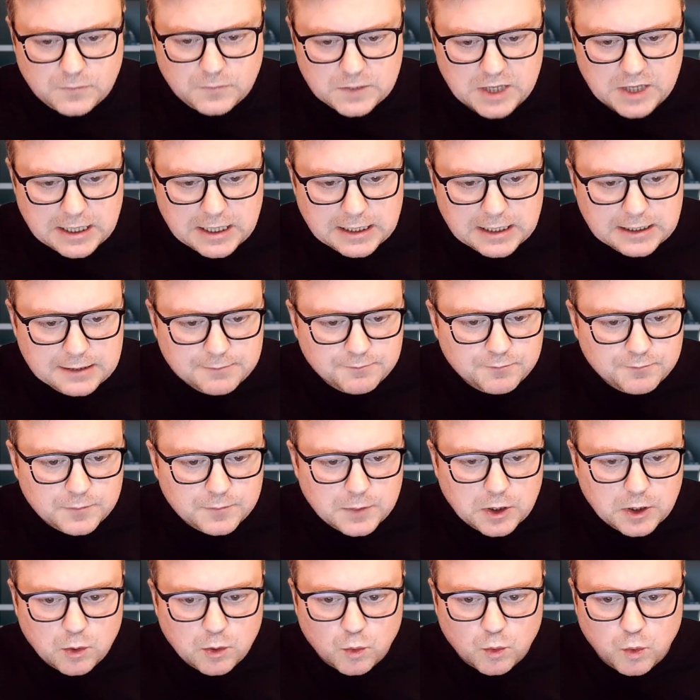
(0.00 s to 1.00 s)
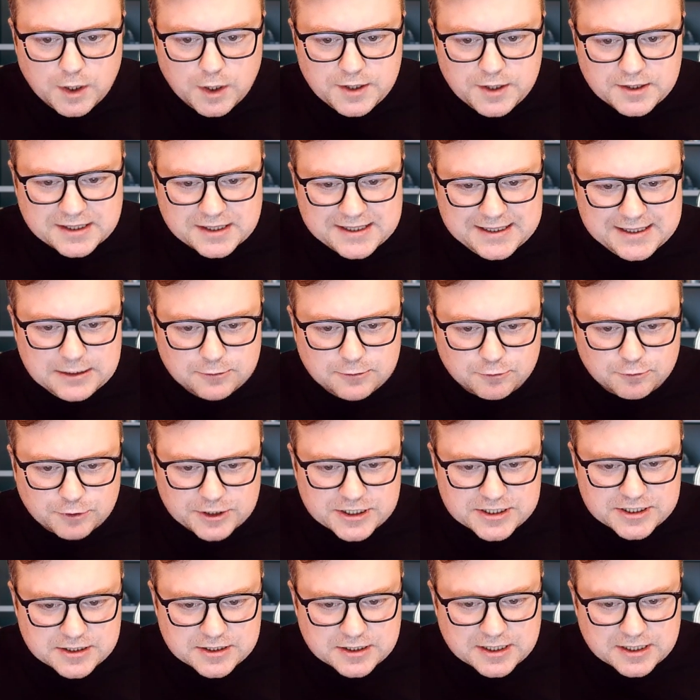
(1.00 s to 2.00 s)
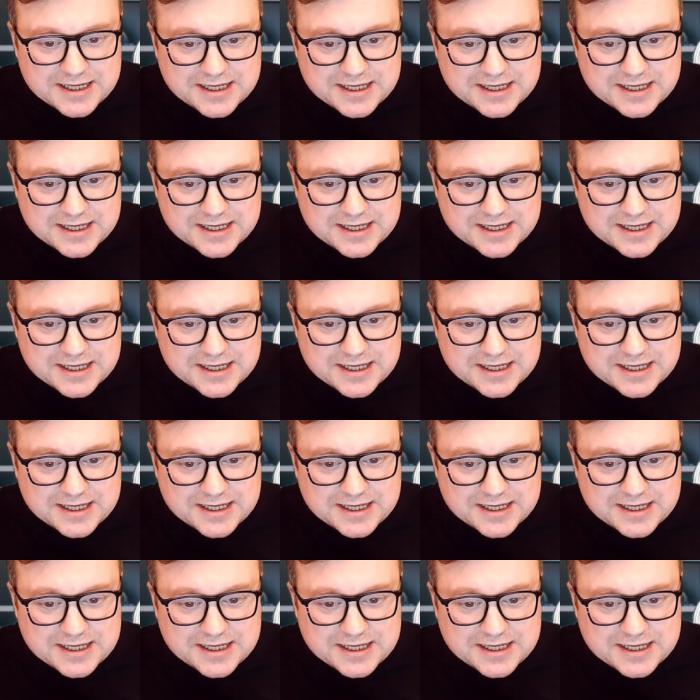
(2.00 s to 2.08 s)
One key reason